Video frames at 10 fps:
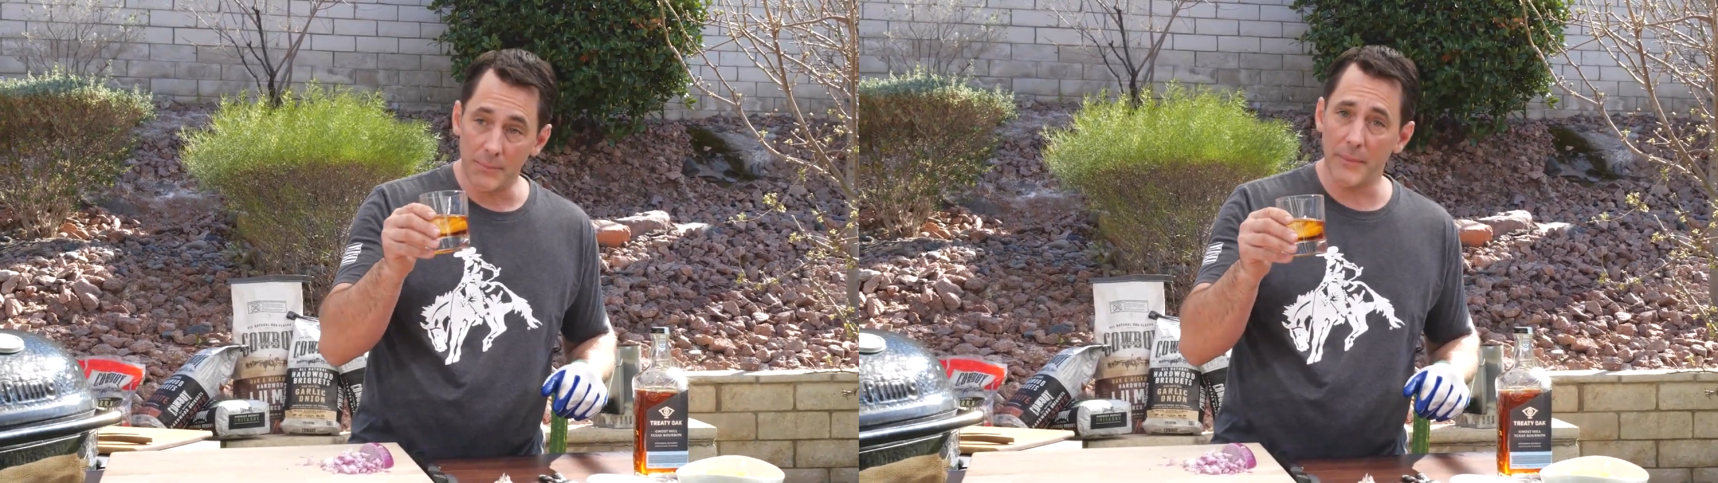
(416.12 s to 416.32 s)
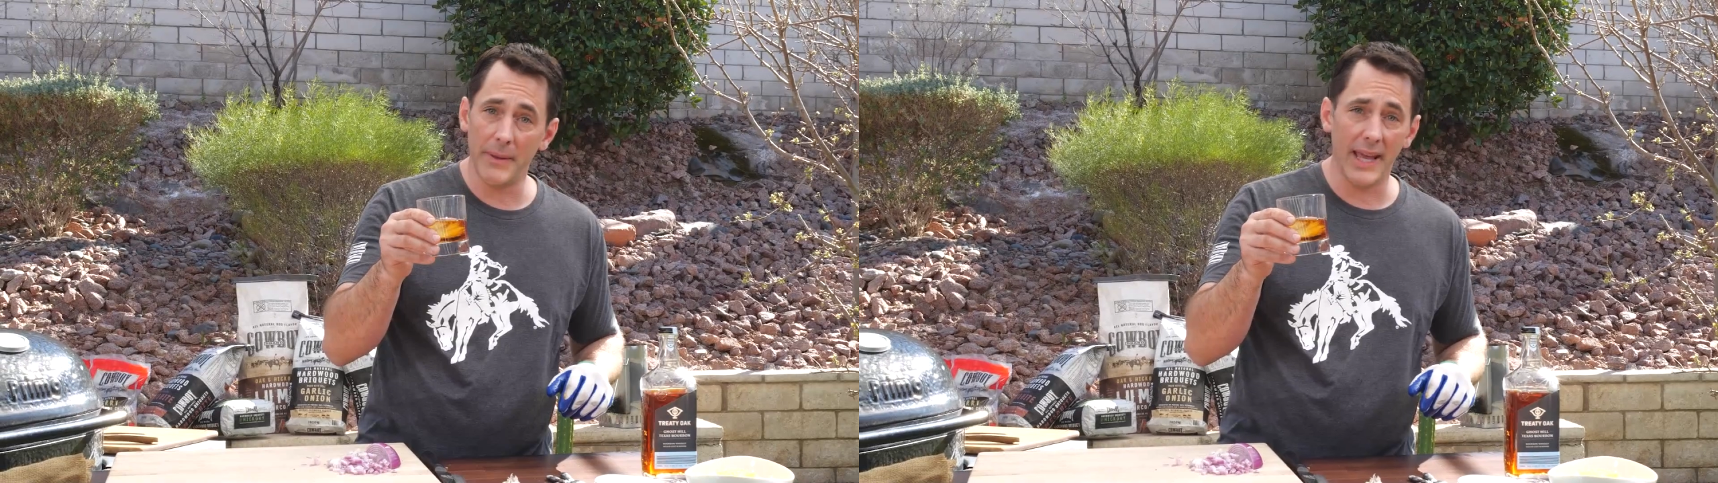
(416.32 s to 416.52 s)

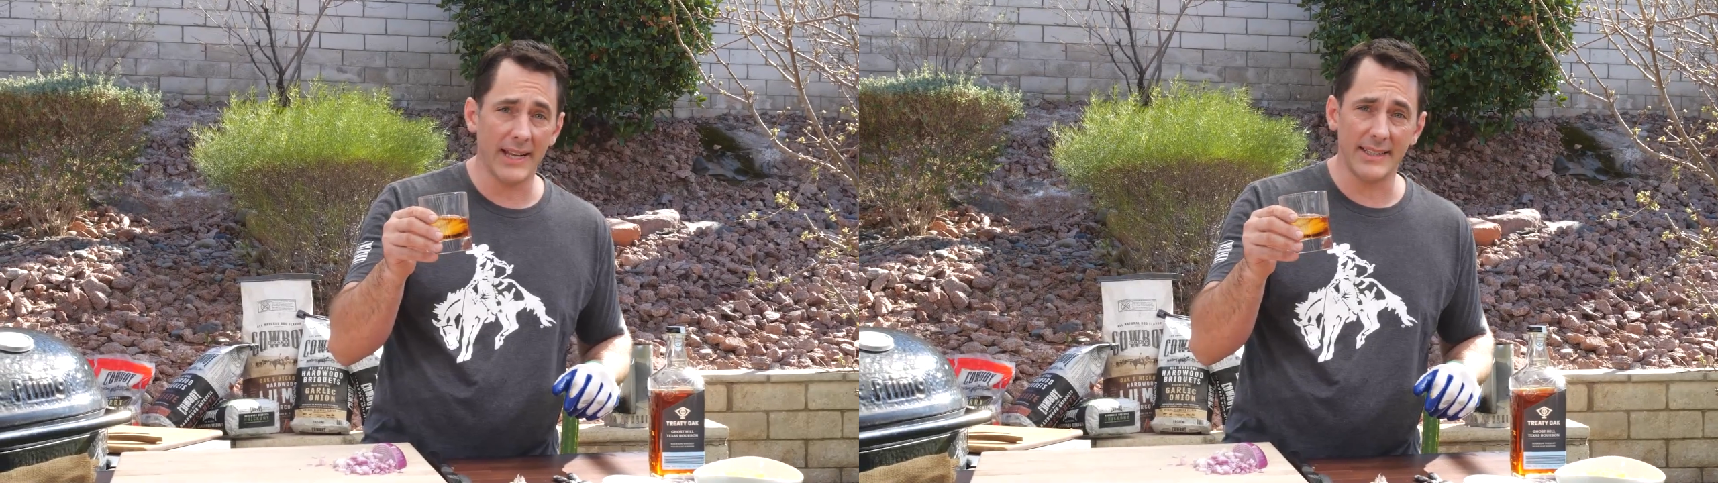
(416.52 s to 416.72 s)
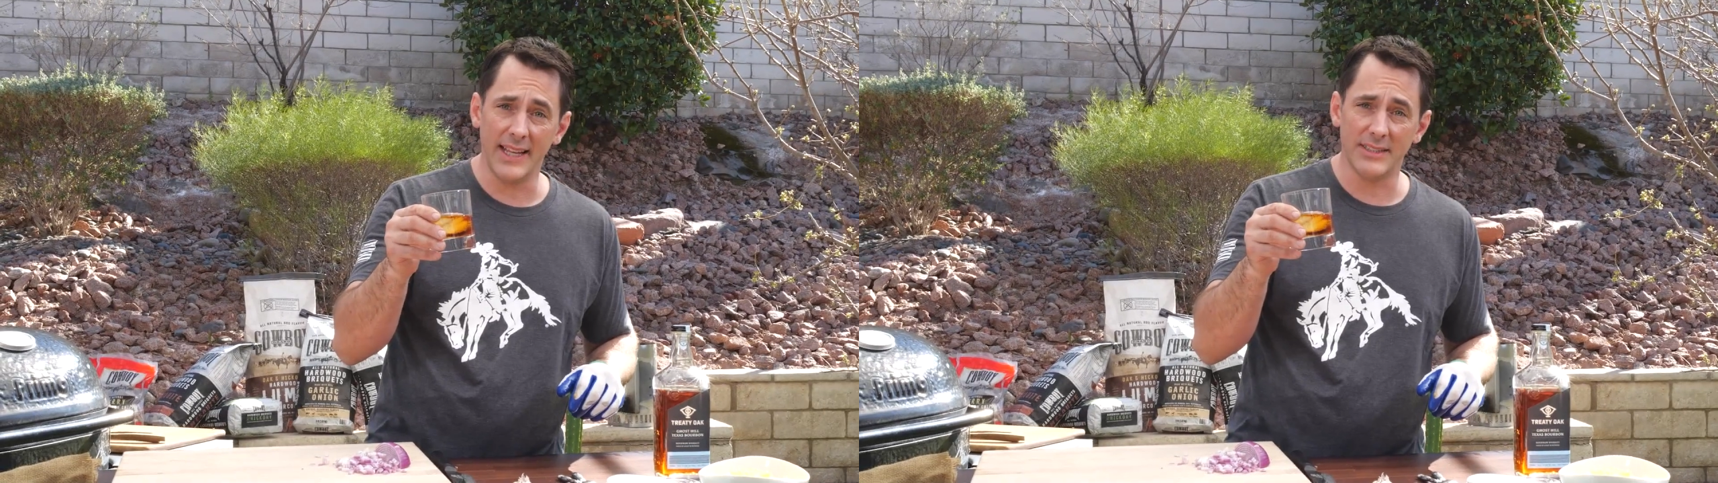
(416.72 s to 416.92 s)
But man,
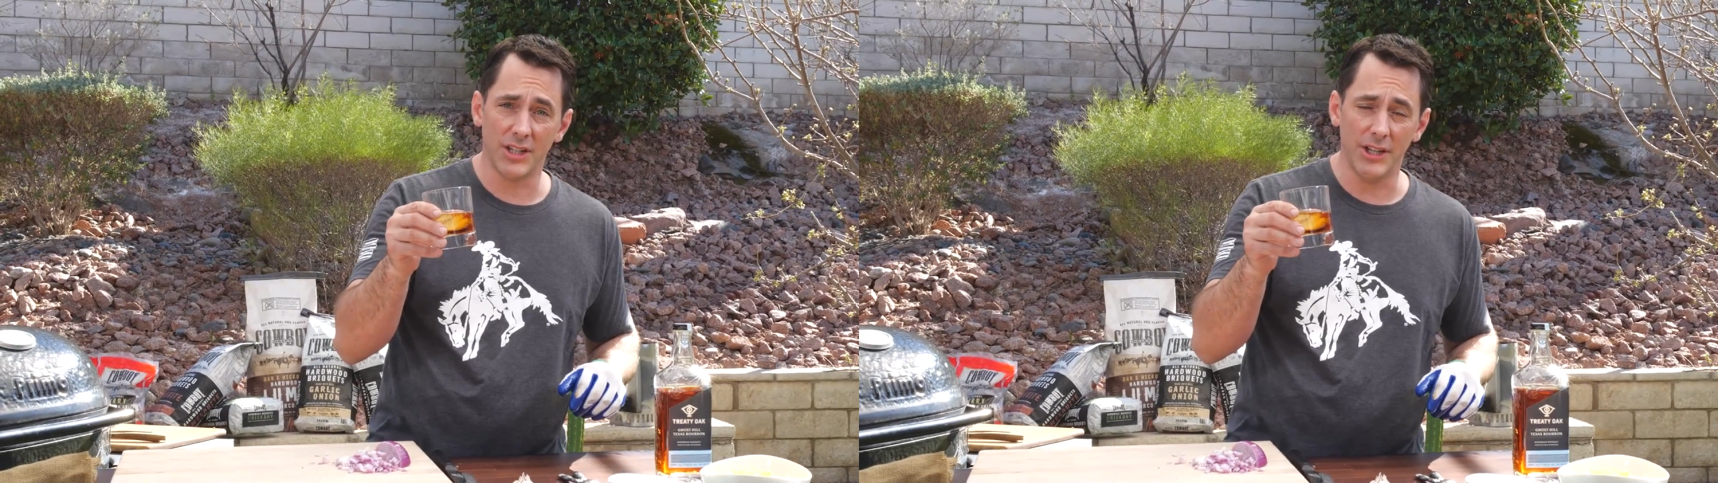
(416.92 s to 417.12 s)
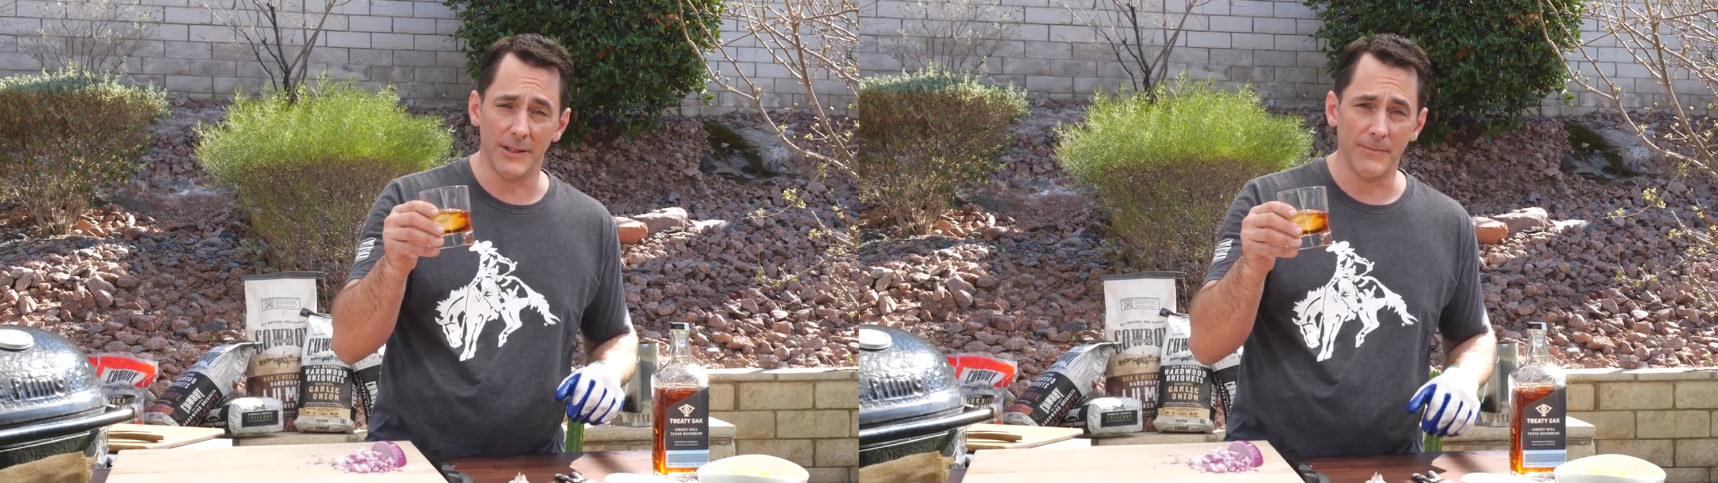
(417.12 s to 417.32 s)
it tastes
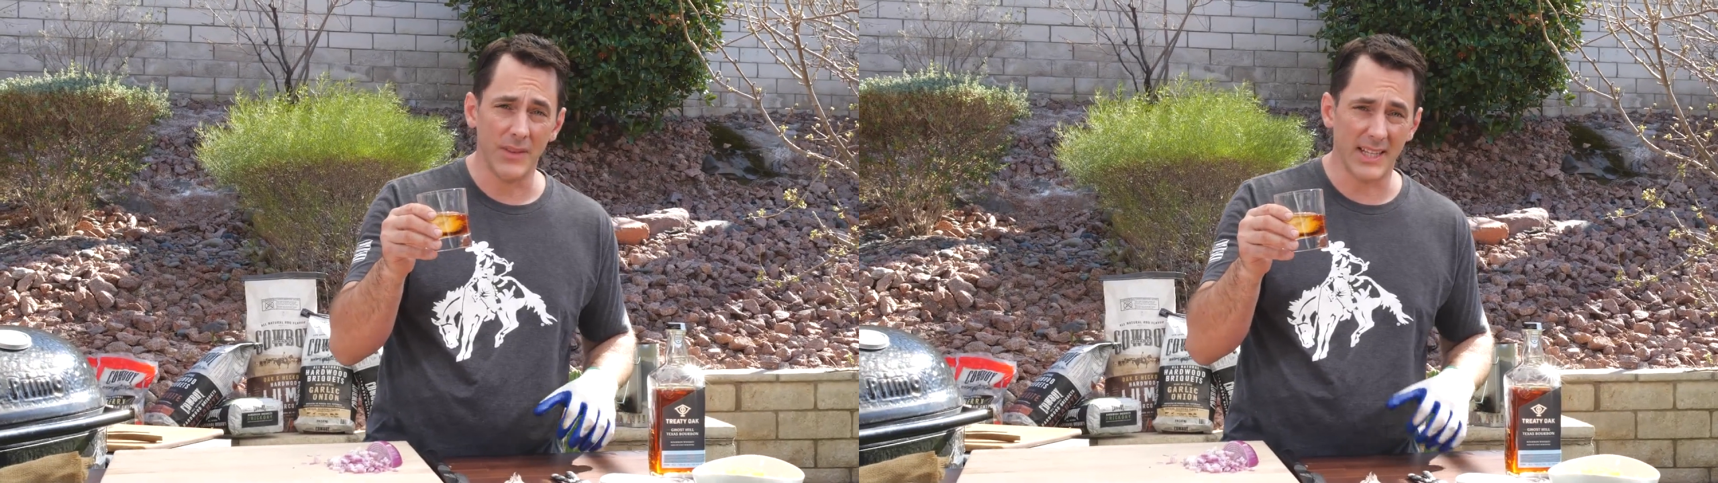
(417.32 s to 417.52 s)
good.